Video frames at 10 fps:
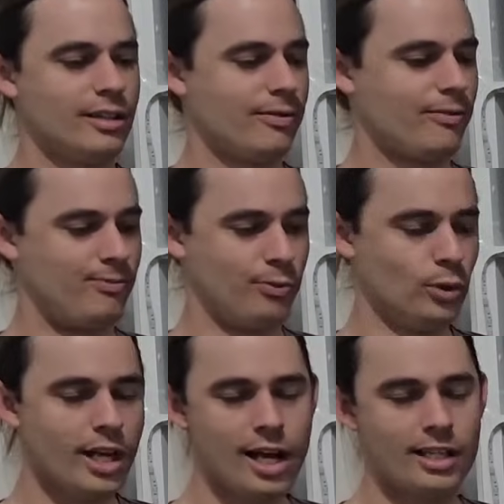
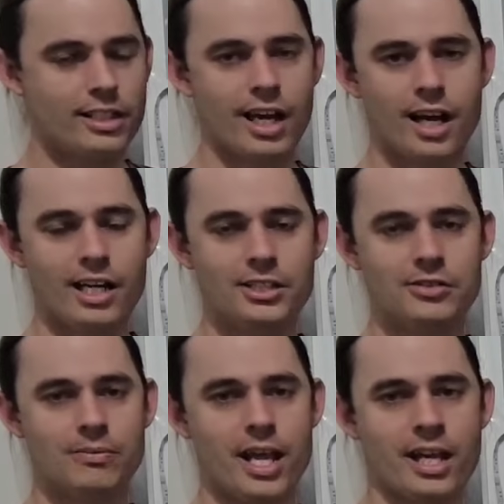full art cards
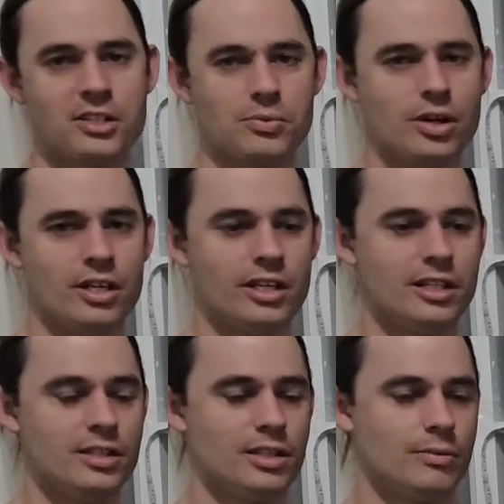from XY
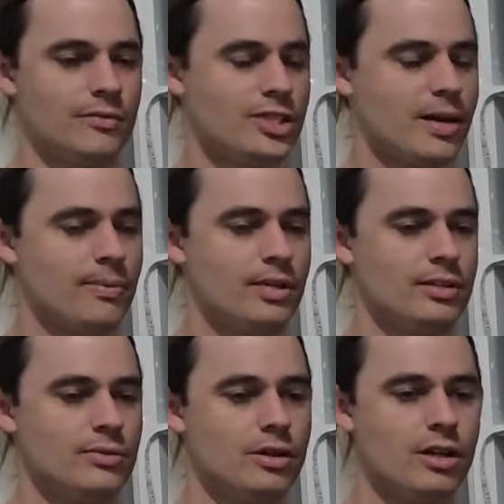era with
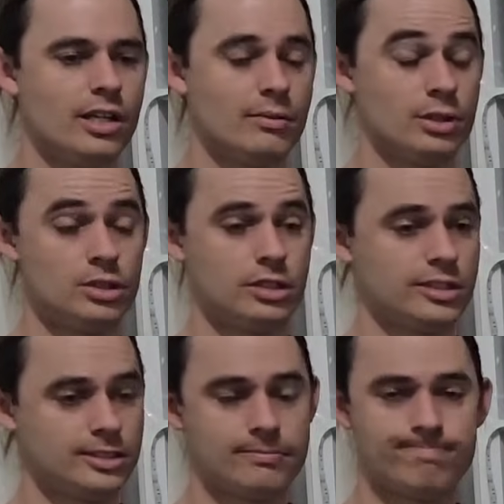Japanese writing, which
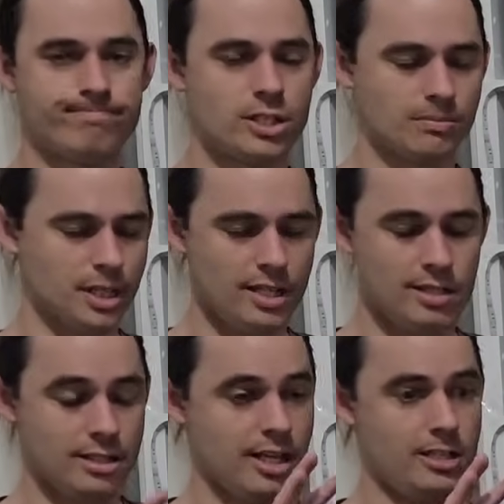just, to me,
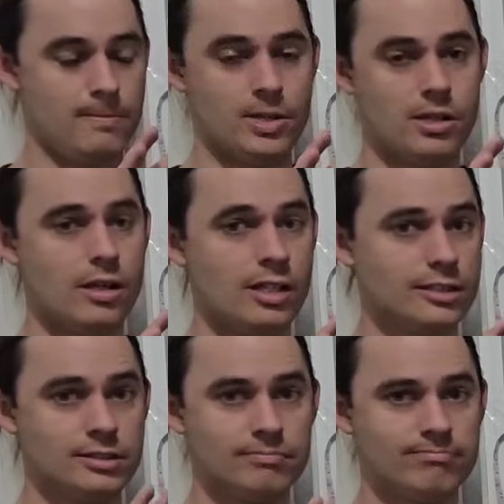just hits my
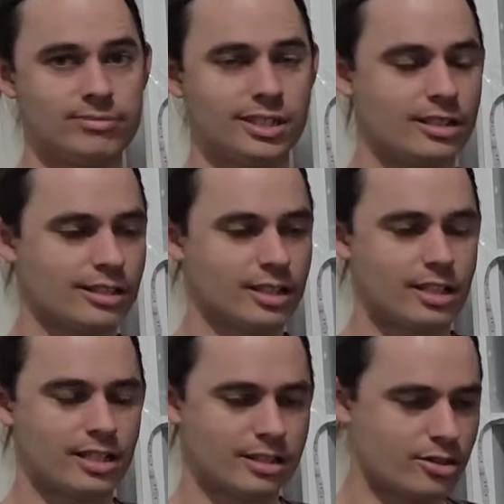eyes, and I
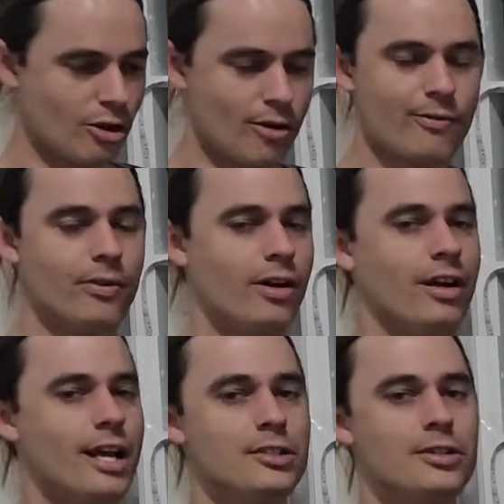don't find
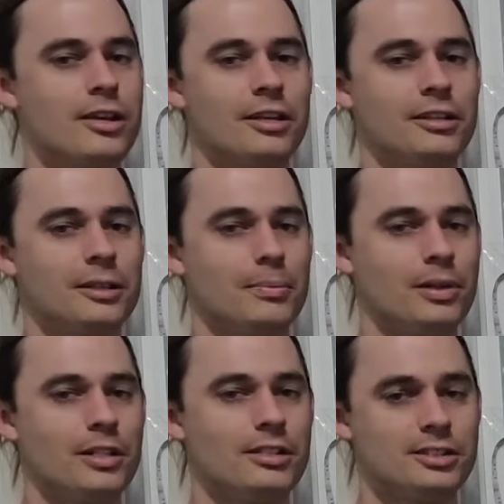it aesthetically
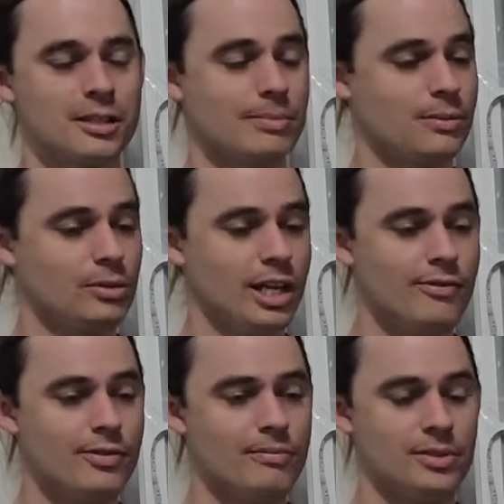pleasing. Some people
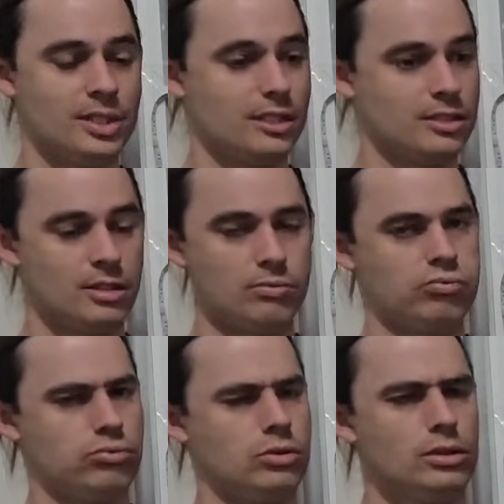love them, but I just go,
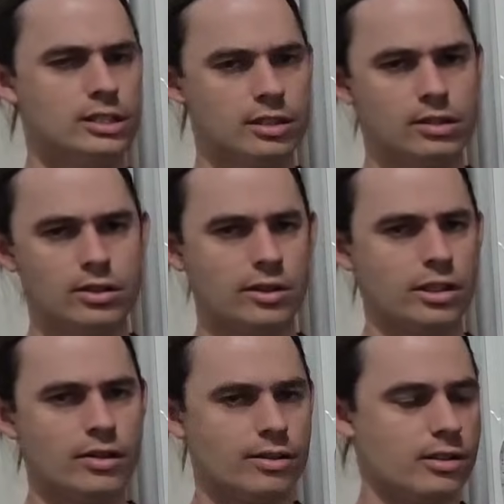whoa, there's a lot
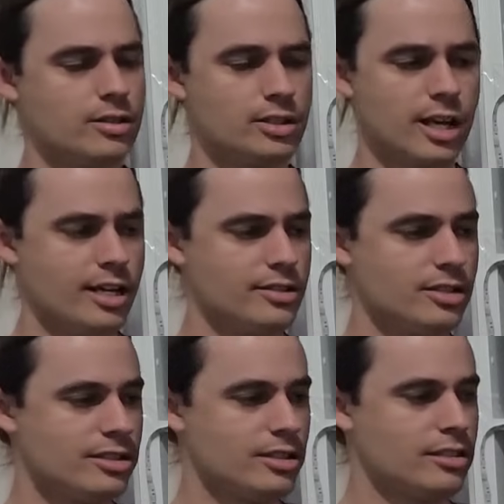going on in those cards, and
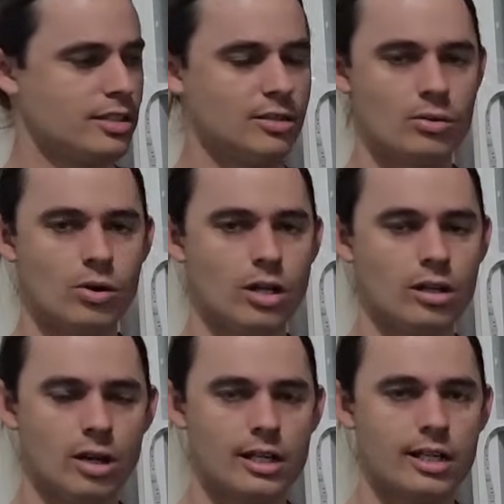I just didn't quite
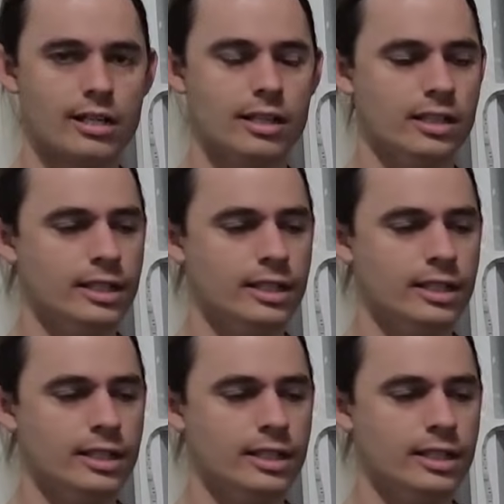like it.